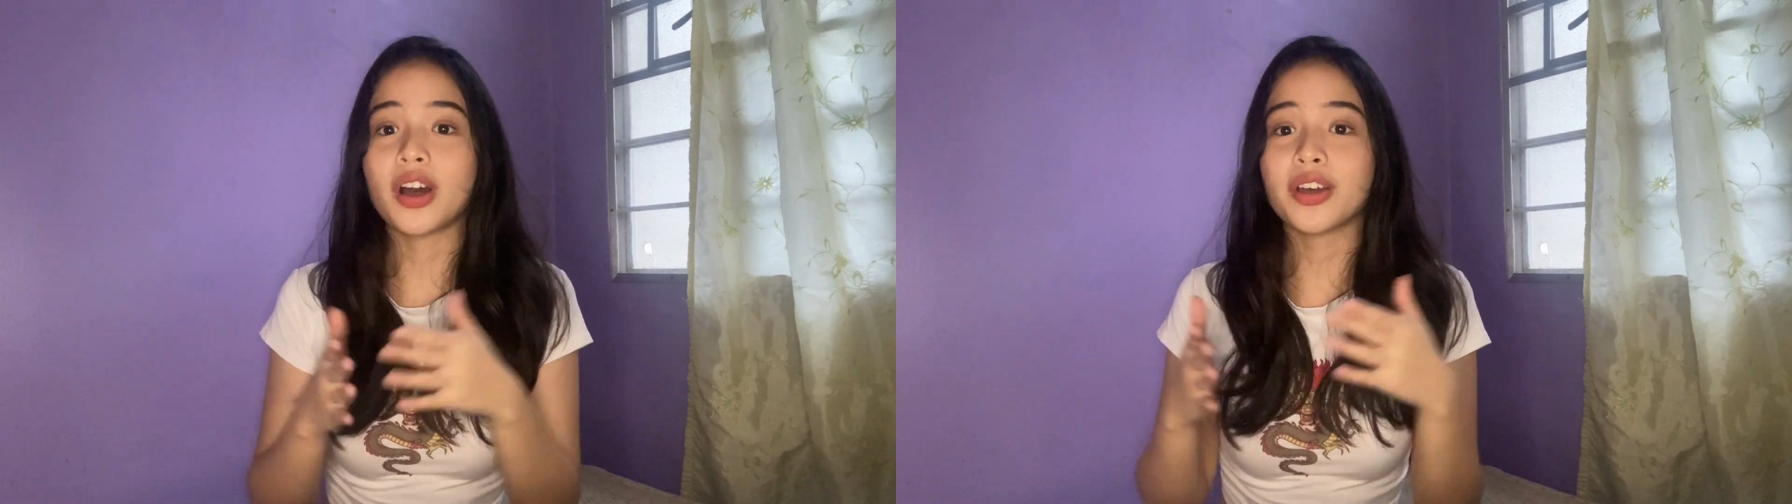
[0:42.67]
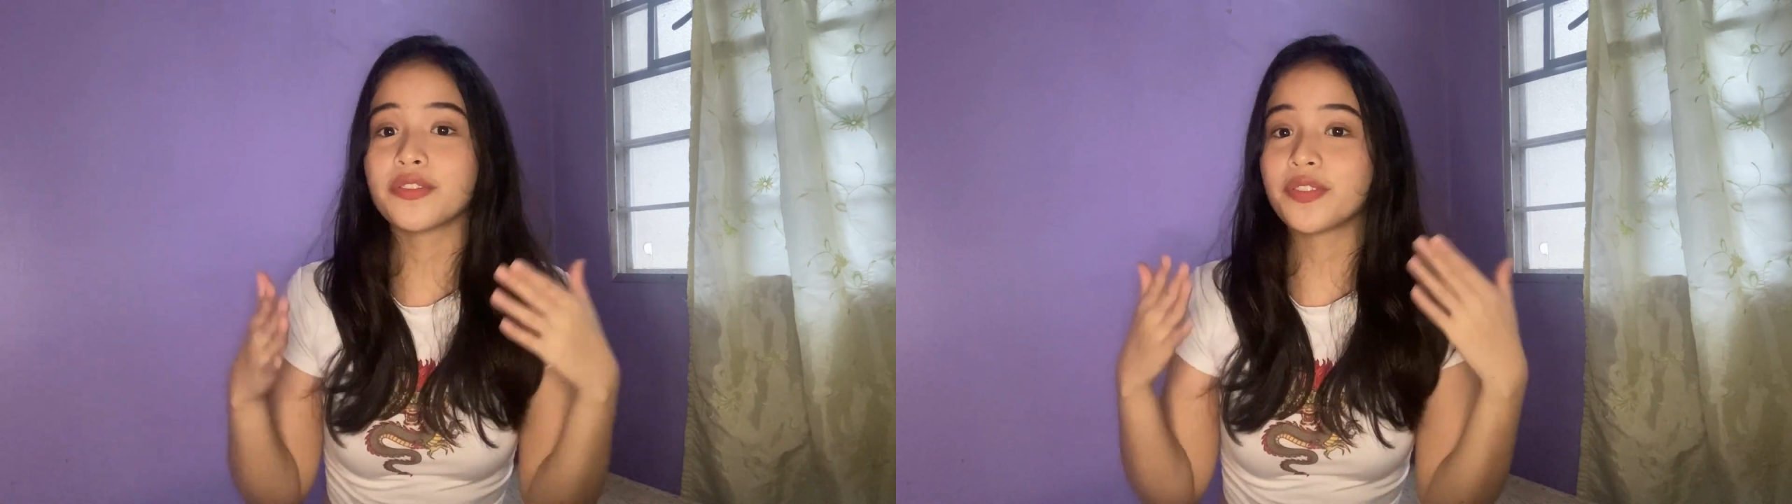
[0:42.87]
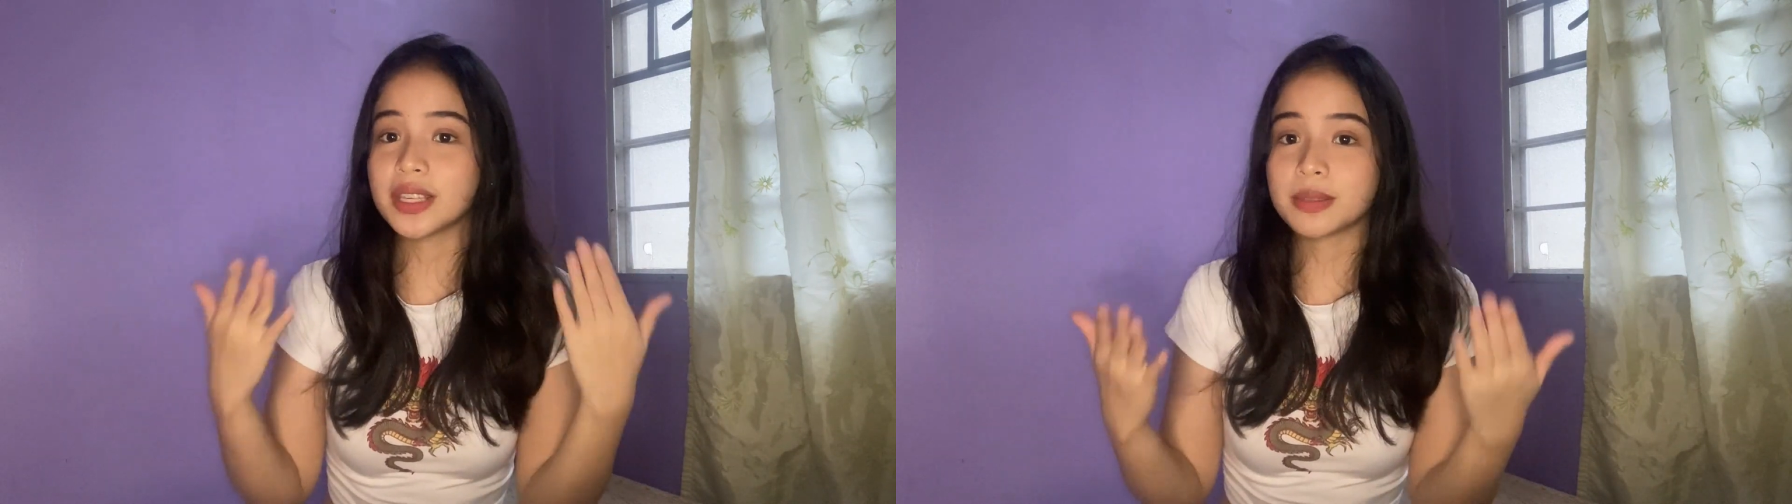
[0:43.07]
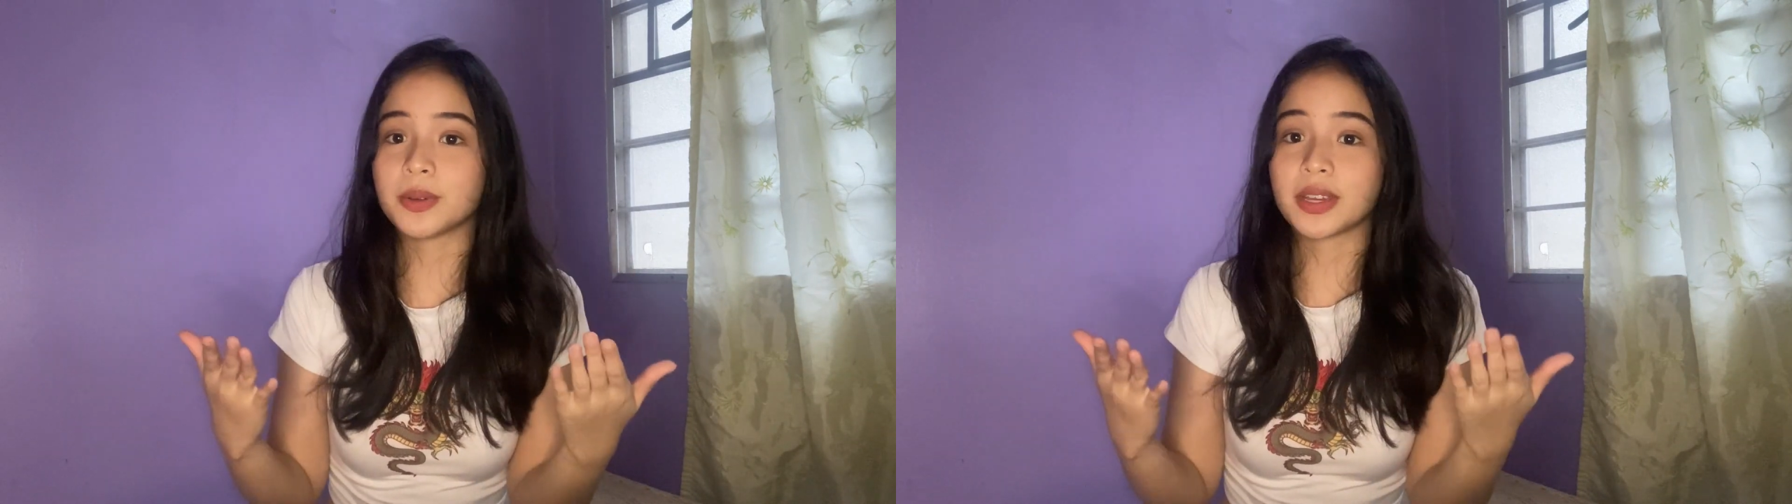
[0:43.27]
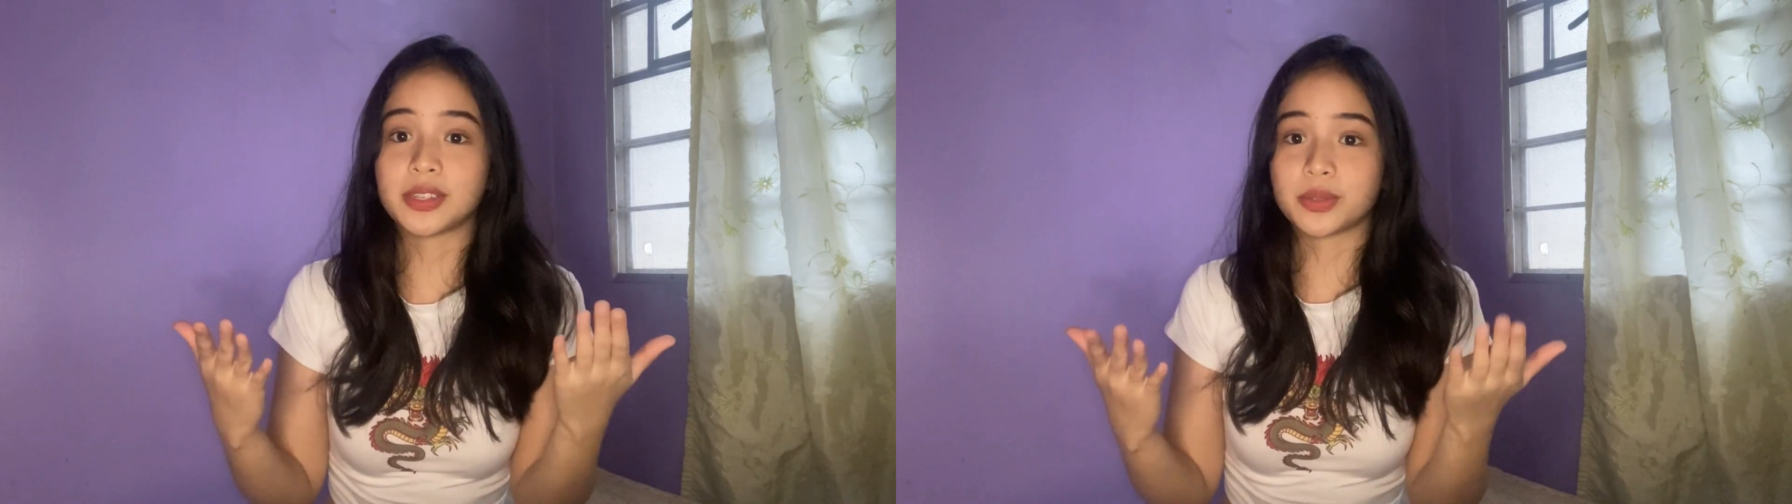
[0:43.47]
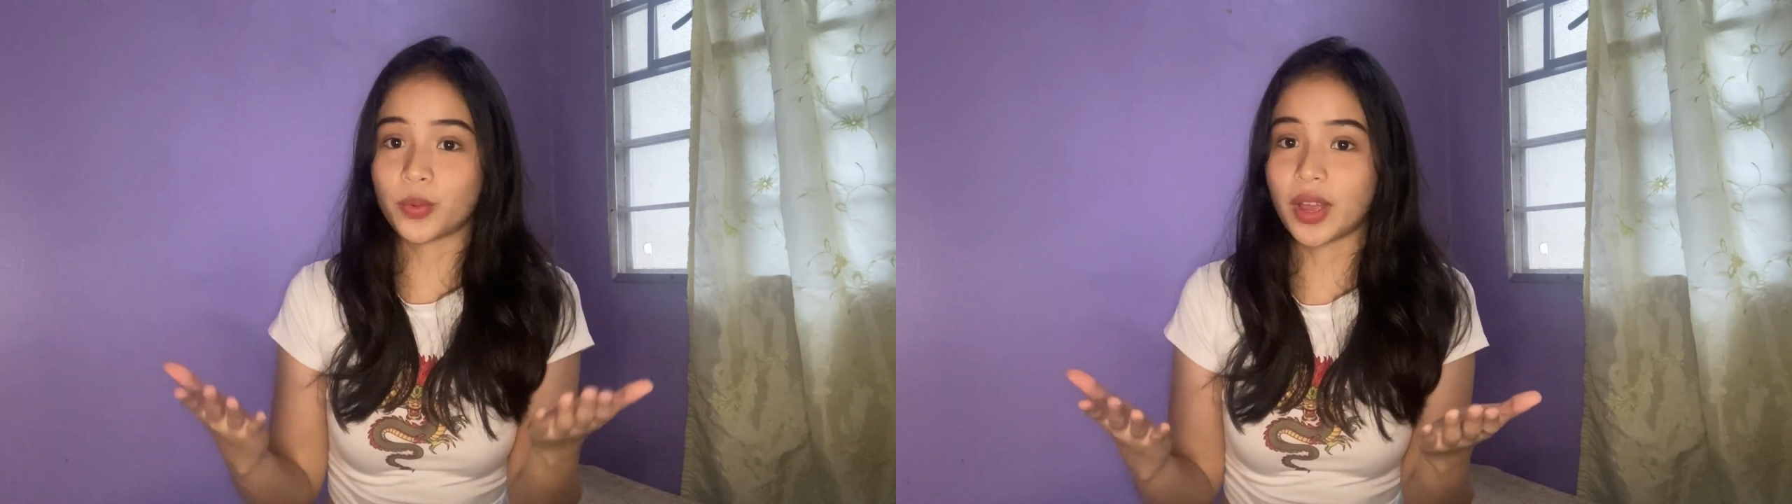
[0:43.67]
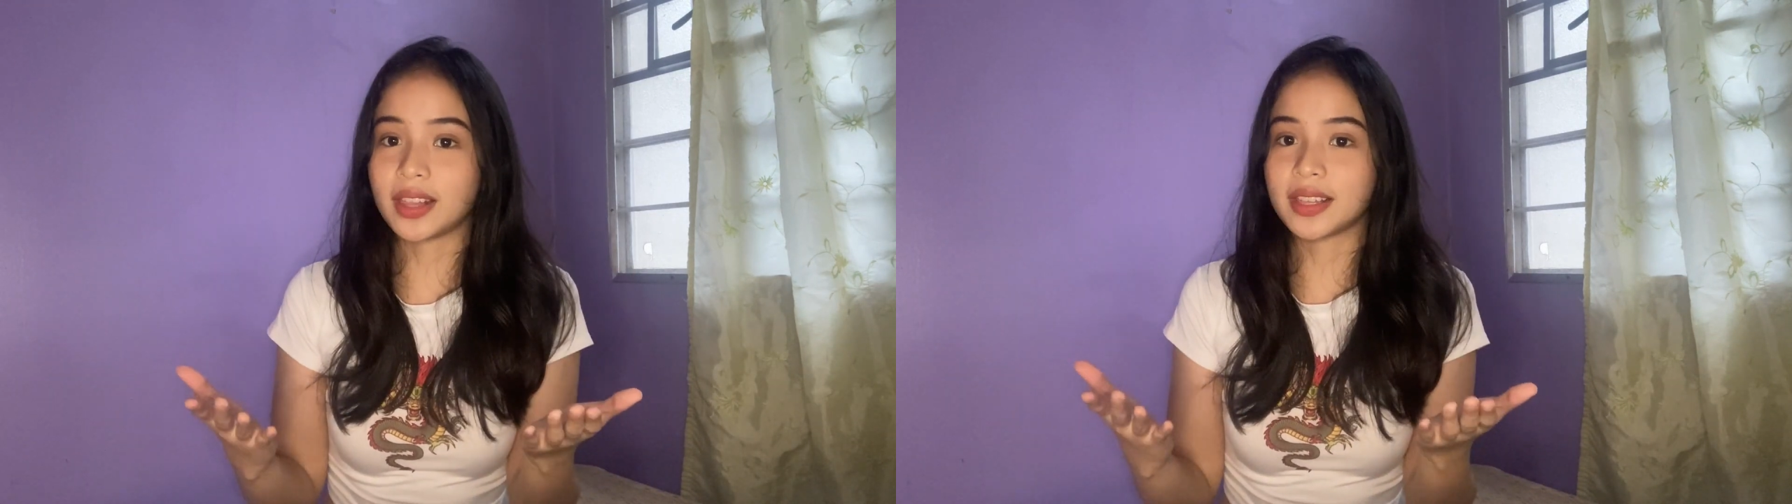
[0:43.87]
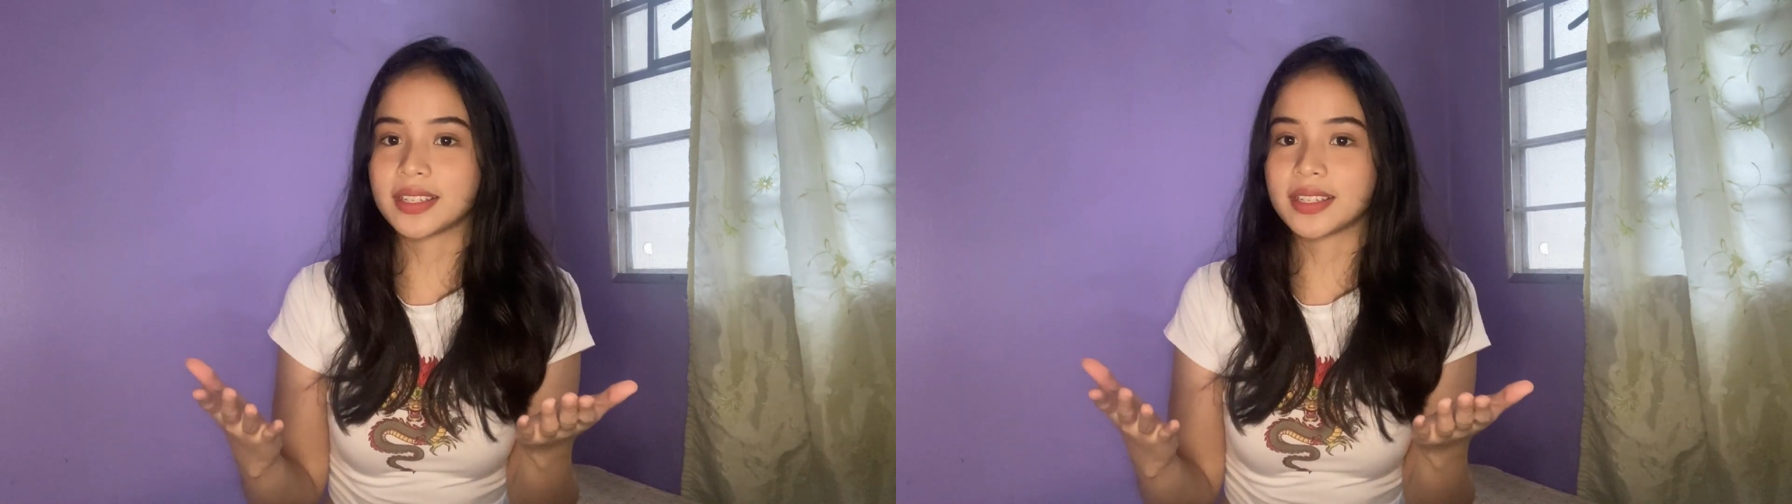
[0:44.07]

on Facebook as well.